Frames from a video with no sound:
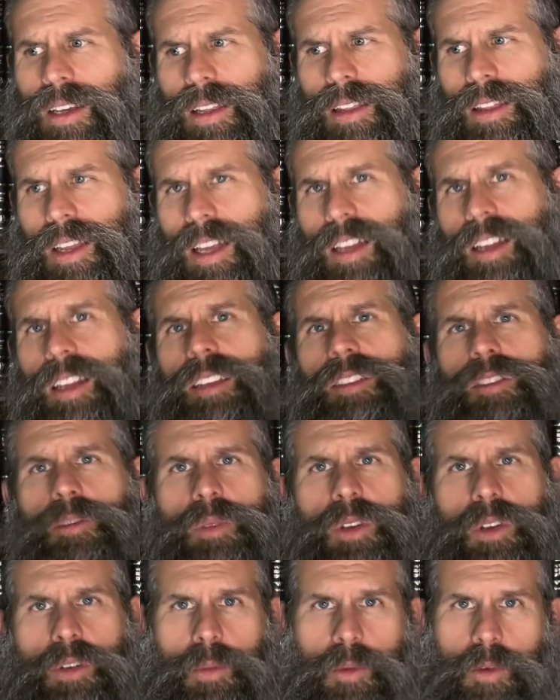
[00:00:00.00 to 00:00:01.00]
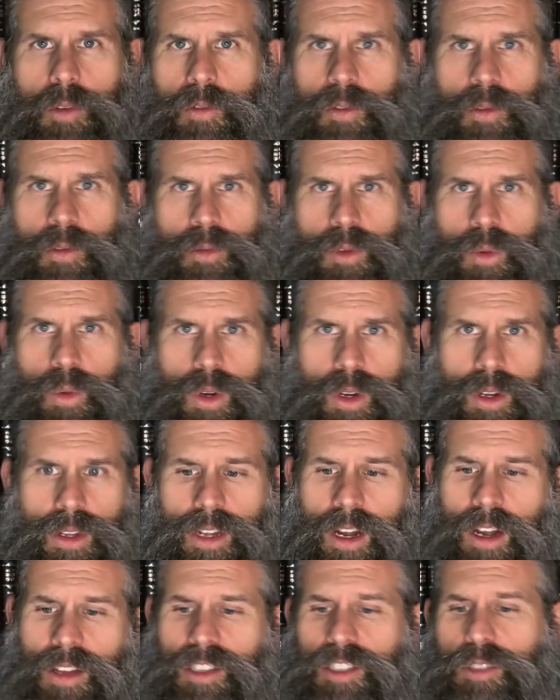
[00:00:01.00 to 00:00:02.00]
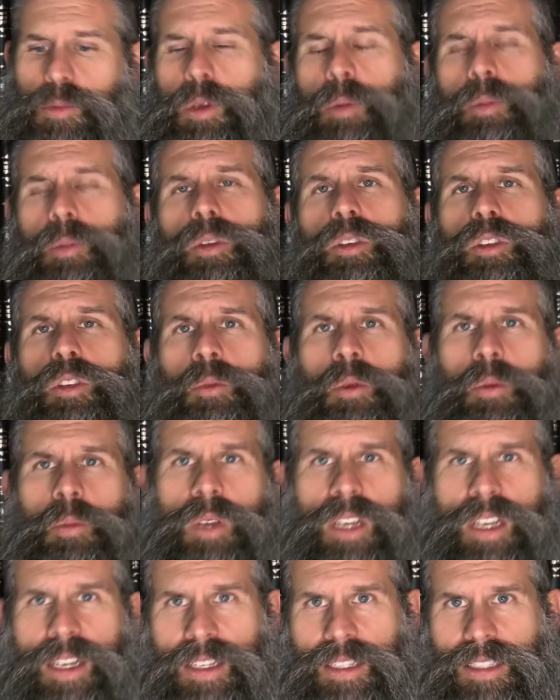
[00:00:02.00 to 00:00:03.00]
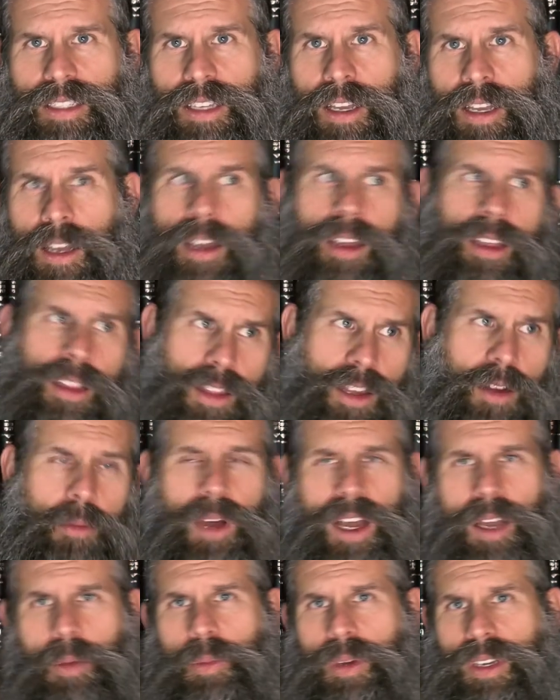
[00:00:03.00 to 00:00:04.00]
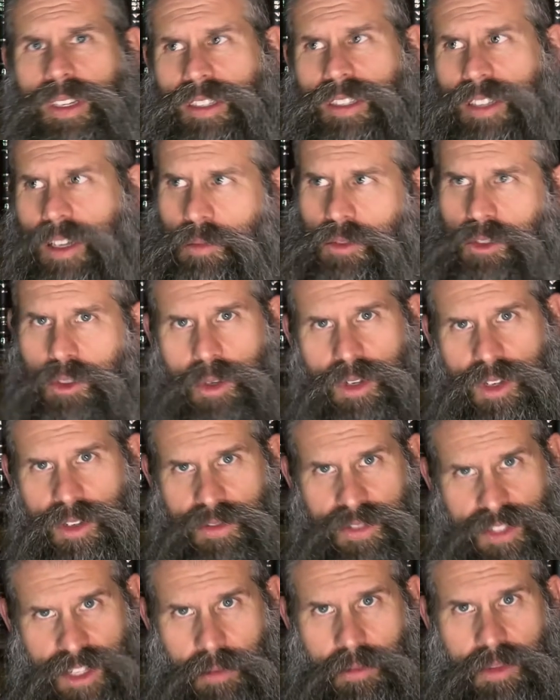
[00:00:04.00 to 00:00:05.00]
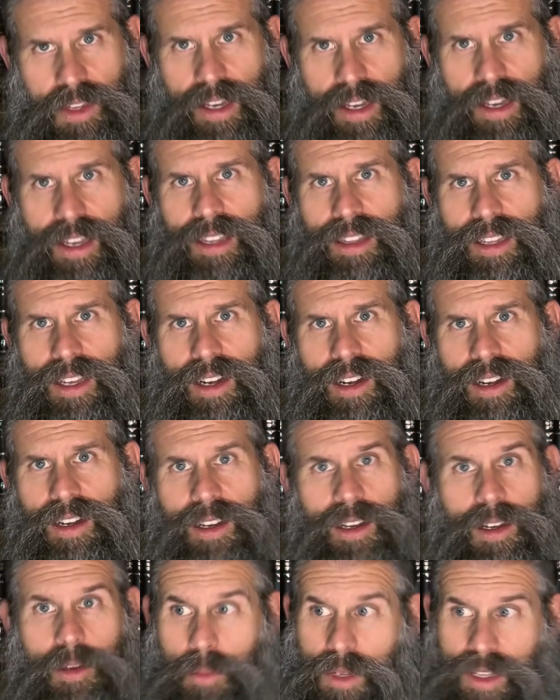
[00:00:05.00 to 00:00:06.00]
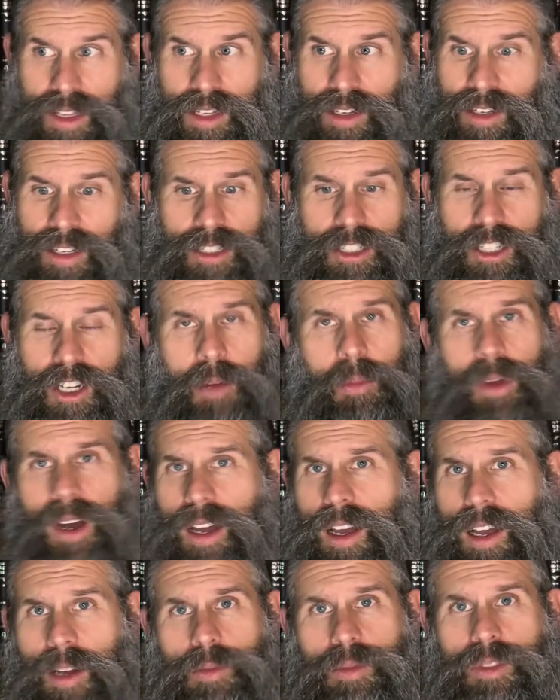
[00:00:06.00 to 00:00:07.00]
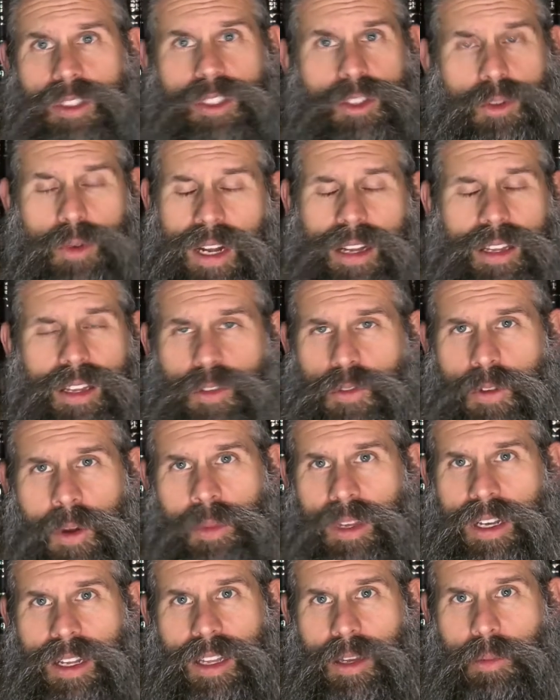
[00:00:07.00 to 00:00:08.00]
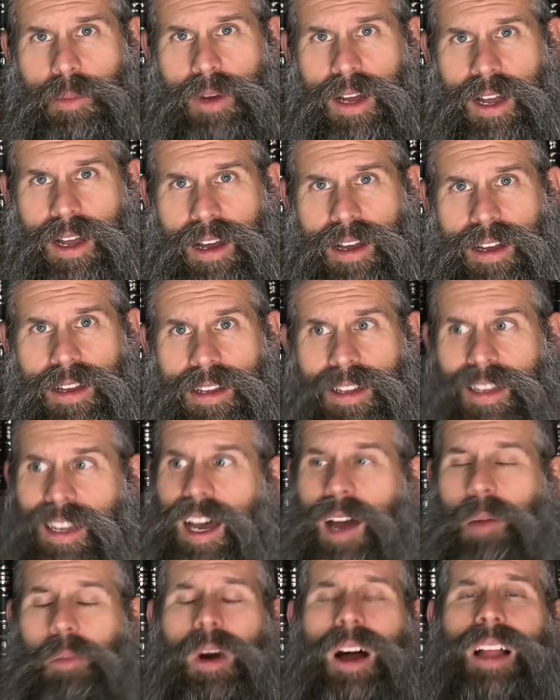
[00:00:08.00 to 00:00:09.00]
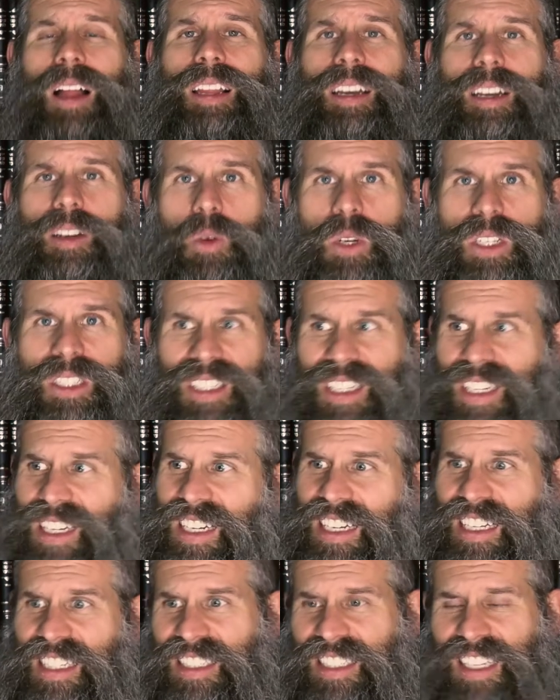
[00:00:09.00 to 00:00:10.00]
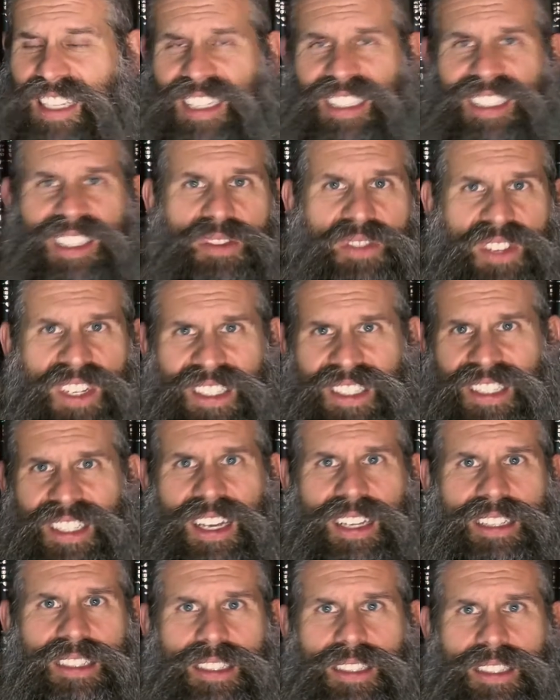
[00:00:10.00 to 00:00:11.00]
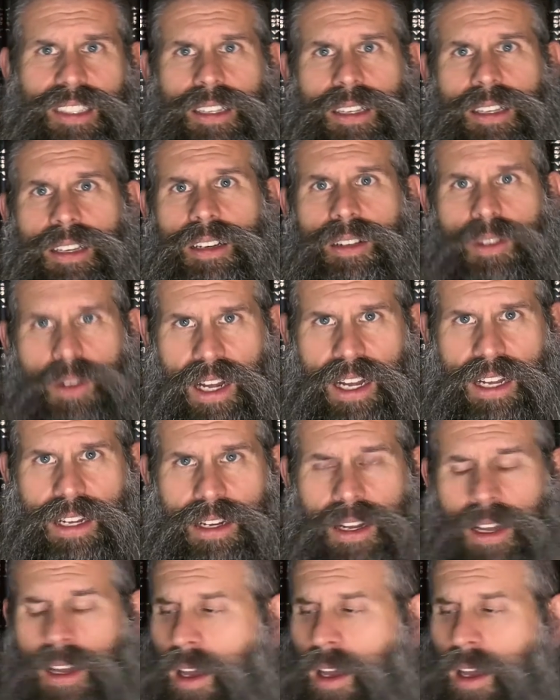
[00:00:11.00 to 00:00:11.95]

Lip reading: They need to be removed from the world. Are these people human beings? There might be some sort of something in there, but their neshama comes directly from the klippah. Amalek was incest of incest, right?